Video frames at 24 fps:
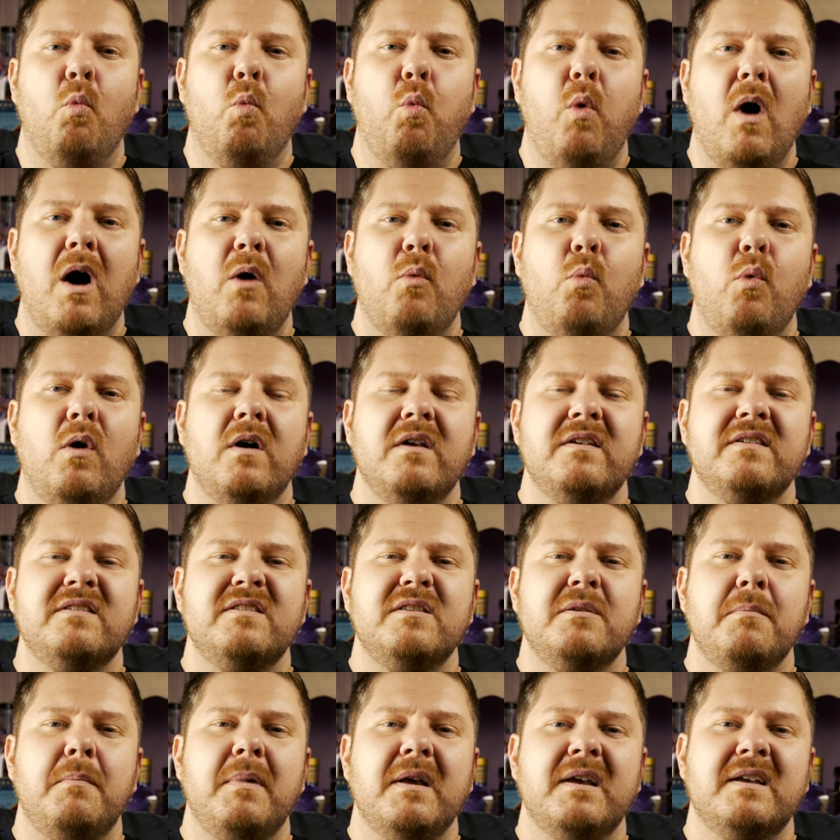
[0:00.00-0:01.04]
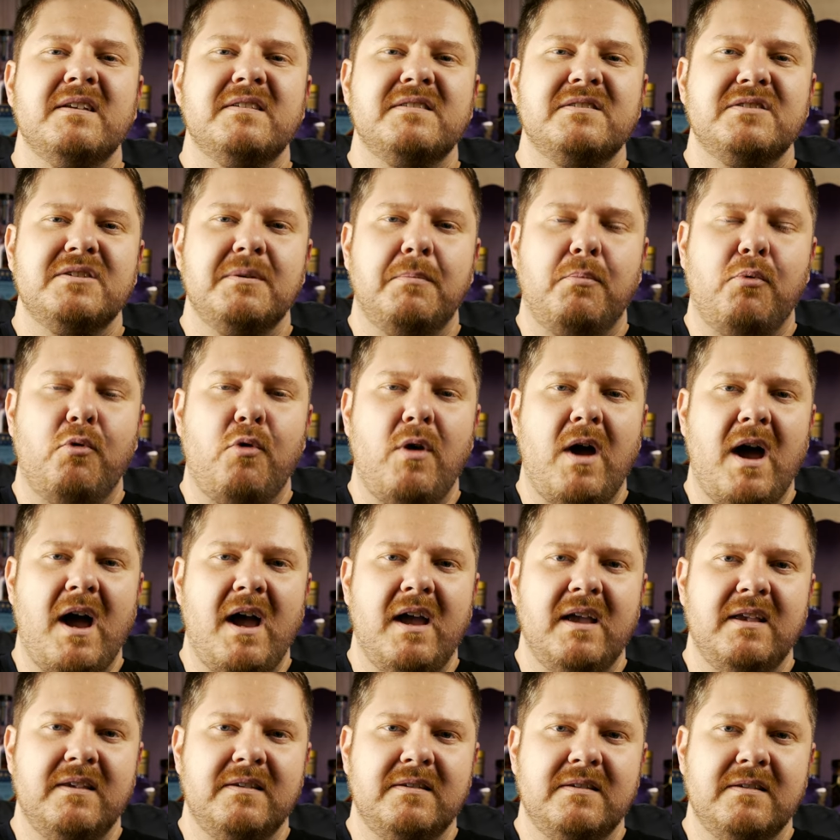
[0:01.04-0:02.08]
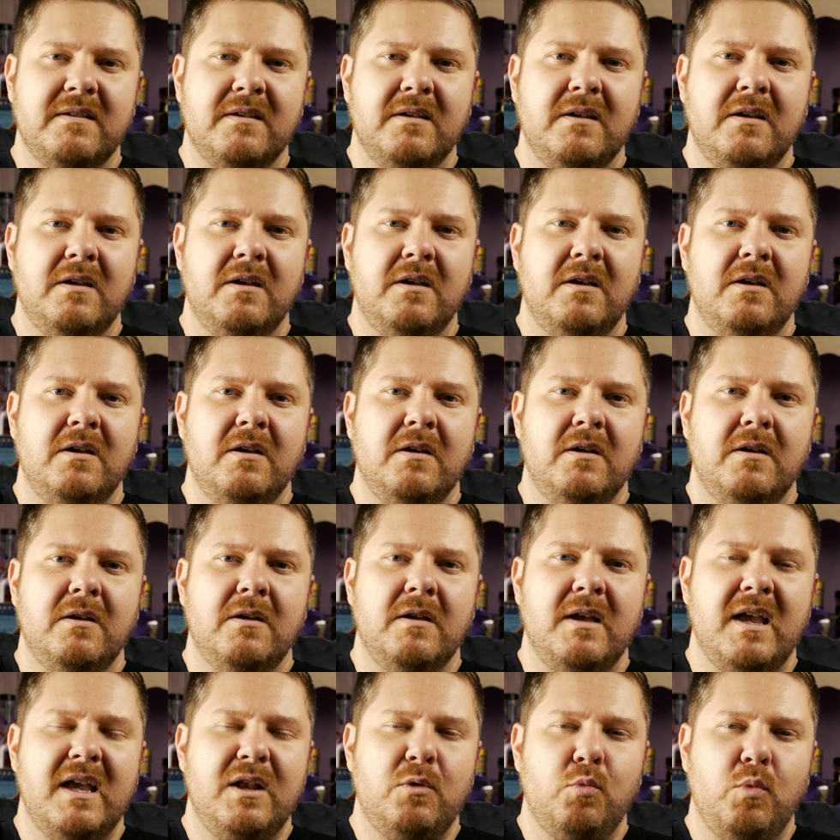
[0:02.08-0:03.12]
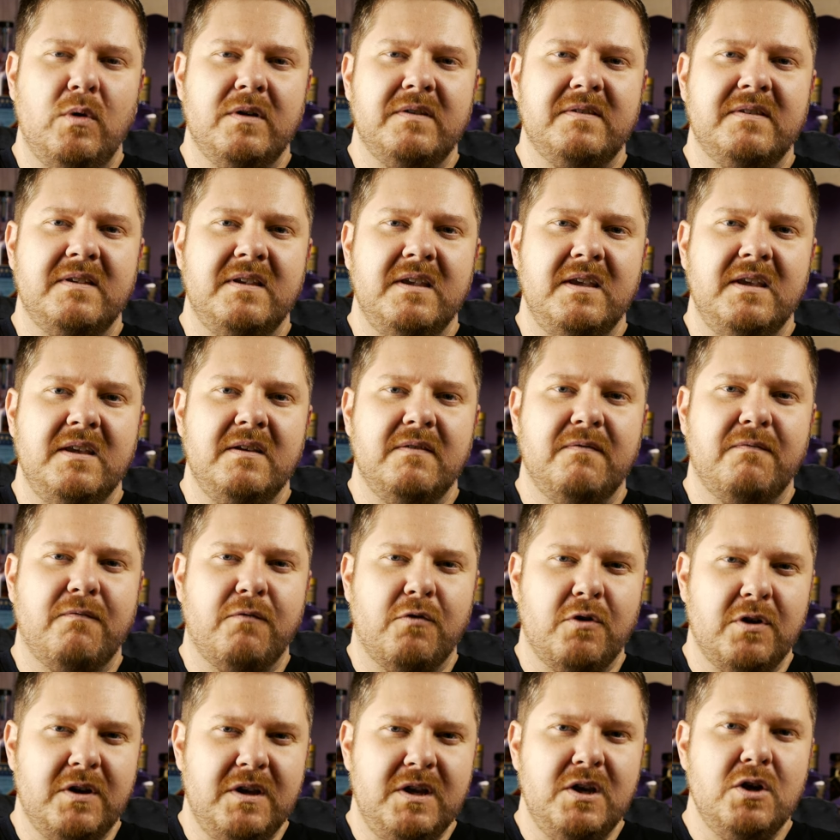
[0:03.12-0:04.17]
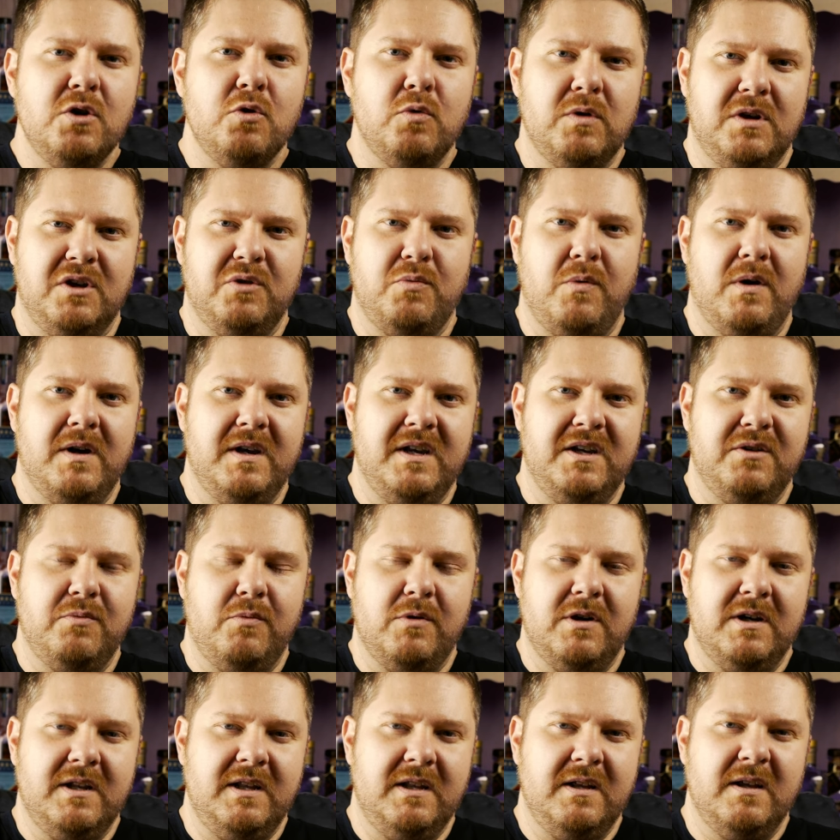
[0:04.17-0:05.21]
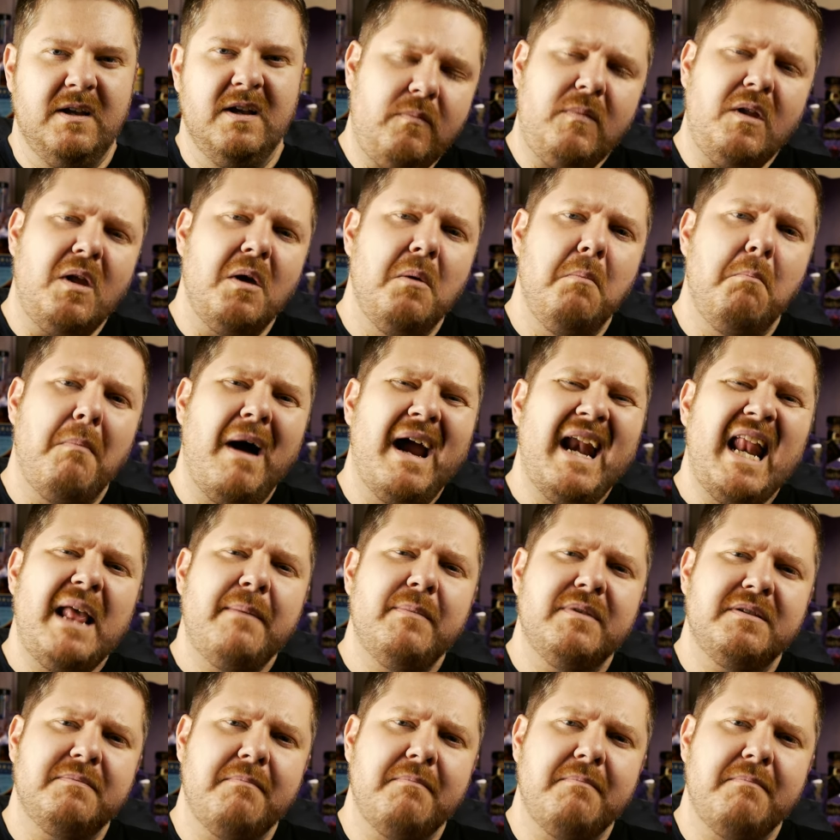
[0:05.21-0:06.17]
What was the biggest surprise in whiskey for you in 2020? My name is